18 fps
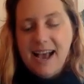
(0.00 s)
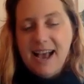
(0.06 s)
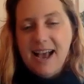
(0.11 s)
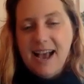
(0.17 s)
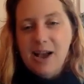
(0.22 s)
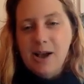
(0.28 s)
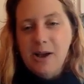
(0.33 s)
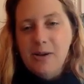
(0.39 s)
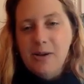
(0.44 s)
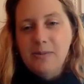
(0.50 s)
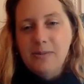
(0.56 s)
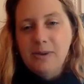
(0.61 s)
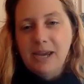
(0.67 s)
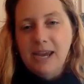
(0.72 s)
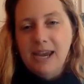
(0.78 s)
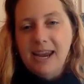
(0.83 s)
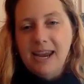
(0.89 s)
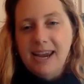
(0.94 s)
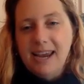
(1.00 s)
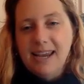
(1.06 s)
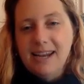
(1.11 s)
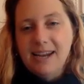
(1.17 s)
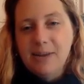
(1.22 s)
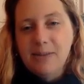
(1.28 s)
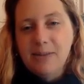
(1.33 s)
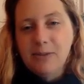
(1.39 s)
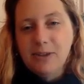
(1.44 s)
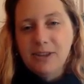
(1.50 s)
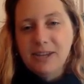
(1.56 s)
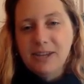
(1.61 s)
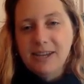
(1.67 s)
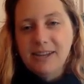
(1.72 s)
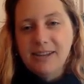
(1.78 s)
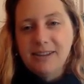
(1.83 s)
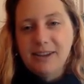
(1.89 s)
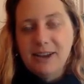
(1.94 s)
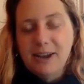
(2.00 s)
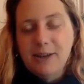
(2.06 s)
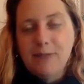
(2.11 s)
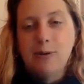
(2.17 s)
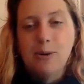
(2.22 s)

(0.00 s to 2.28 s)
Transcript: And I'm really looking